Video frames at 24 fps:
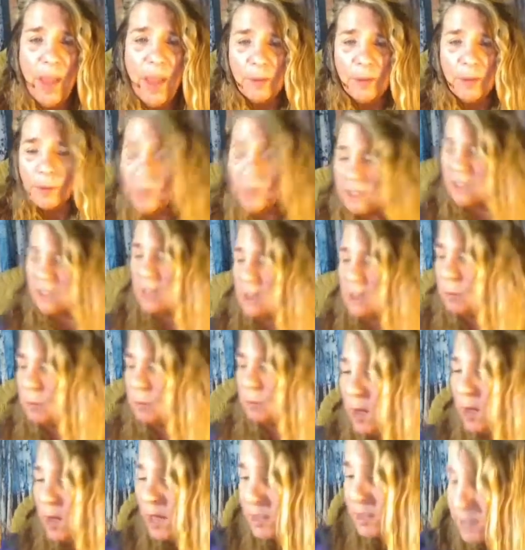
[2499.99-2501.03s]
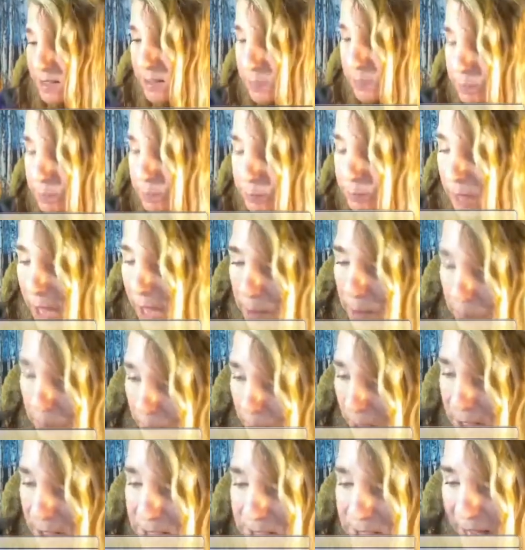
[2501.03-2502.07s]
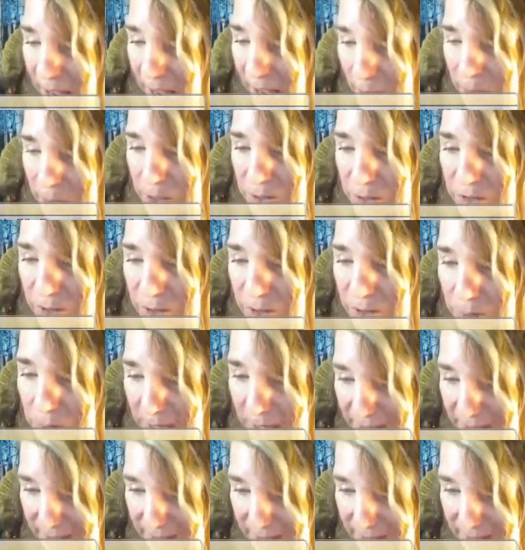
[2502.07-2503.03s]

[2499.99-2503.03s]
we're seeing Russ. Hey, Russ, how you doing?